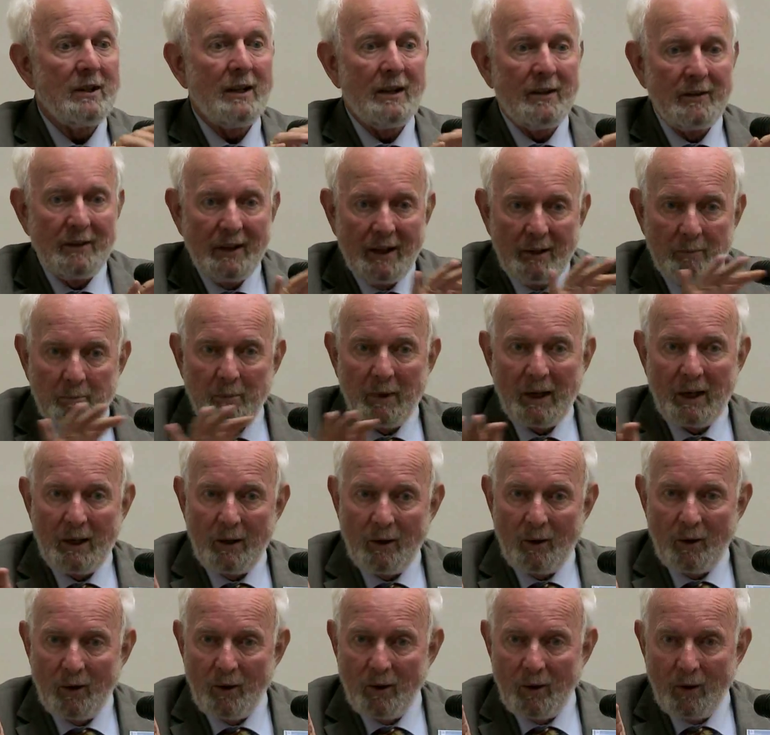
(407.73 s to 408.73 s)
and then by
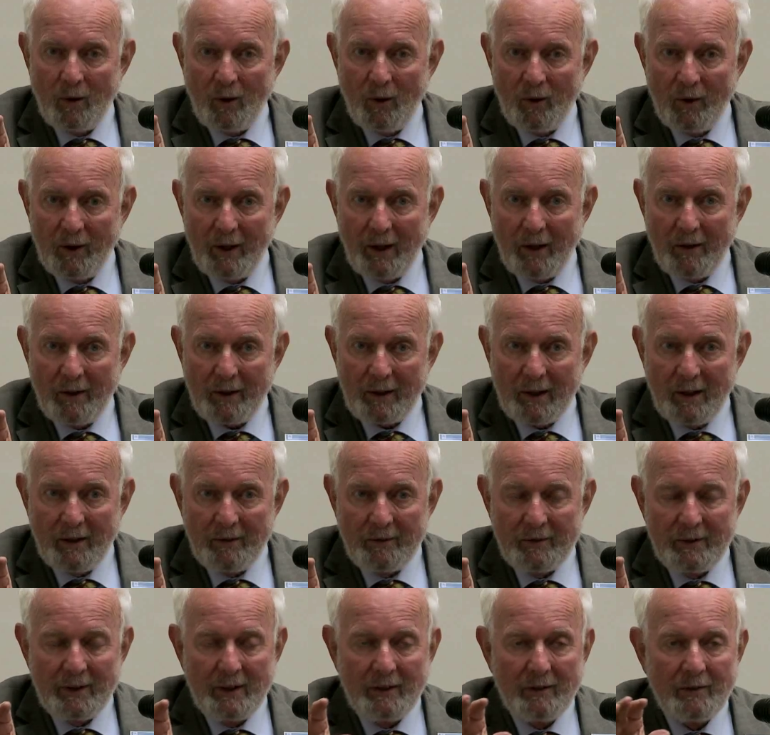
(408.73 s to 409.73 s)
all the other
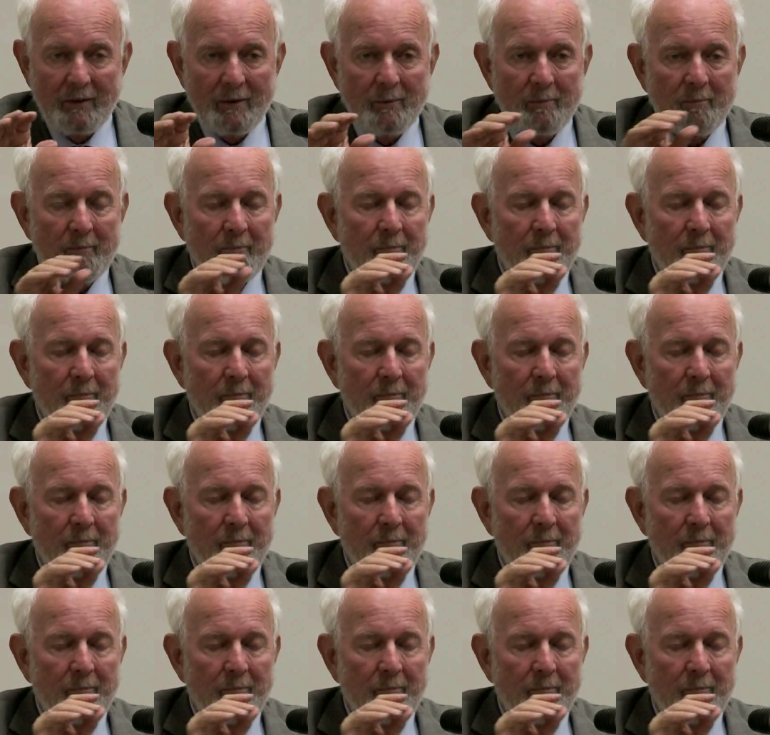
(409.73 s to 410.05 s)
countries.